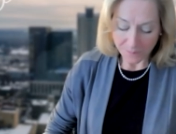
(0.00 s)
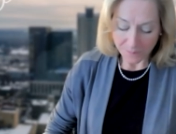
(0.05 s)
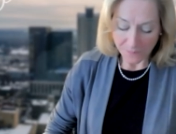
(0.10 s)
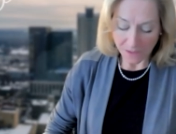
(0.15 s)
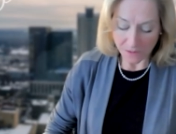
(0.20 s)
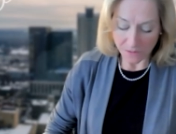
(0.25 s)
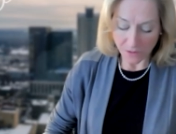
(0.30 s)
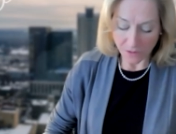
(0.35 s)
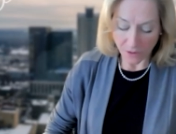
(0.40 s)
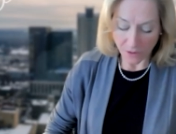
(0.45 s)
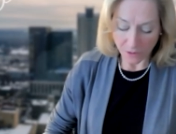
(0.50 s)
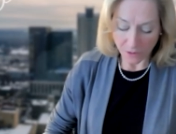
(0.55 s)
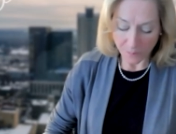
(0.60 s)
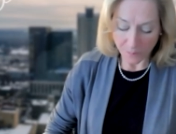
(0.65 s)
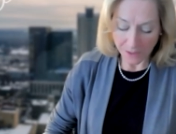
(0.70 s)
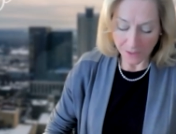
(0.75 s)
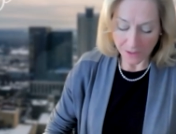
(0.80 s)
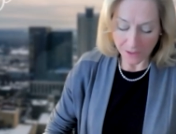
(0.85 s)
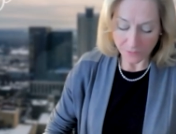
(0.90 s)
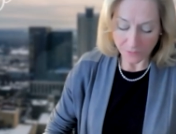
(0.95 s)
in younger
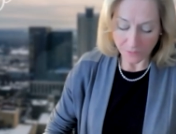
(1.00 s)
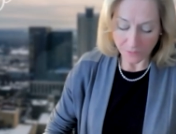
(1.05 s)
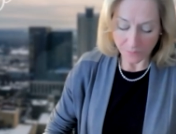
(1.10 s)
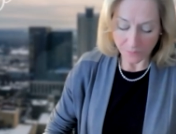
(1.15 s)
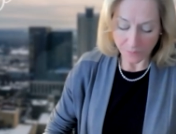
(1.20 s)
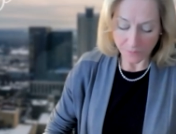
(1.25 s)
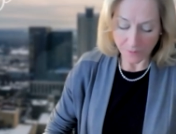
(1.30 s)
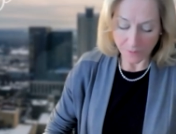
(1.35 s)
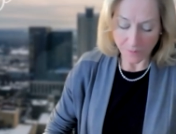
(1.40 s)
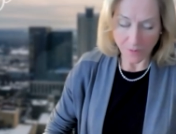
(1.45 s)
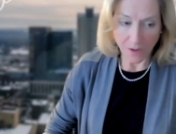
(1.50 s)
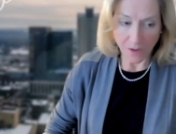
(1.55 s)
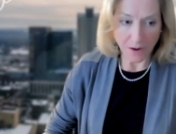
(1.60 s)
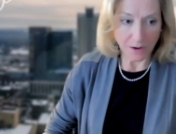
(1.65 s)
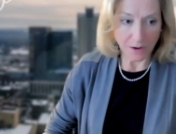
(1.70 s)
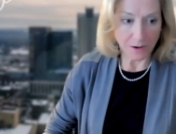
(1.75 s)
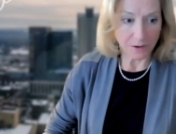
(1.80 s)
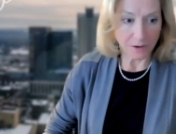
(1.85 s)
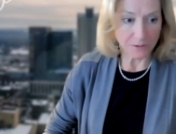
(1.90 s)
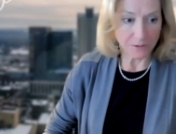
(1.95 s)
patients with a
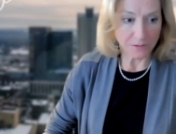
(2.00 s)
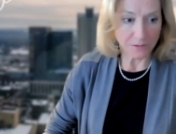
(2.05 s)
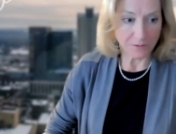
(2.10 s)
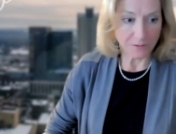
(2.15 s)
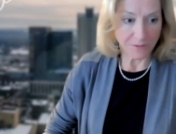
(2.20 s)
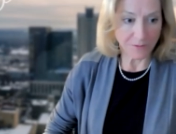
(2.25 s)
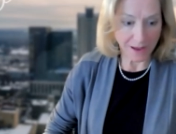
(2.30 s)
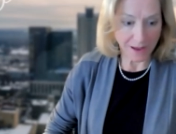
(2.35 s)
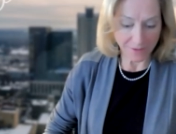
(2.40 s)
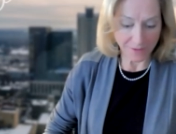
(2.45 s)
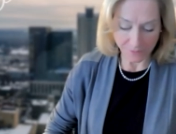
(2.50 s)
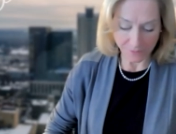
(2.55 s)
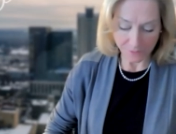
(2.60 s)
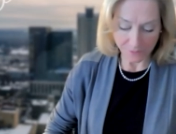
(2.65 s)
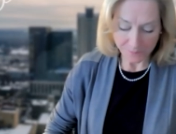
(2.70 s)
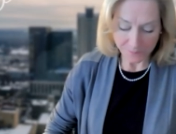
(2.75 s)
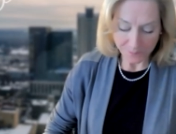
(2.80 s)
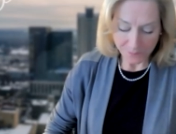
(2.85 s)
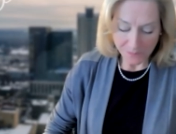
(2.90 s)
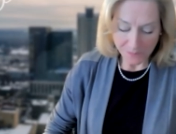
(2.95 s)
longer survival,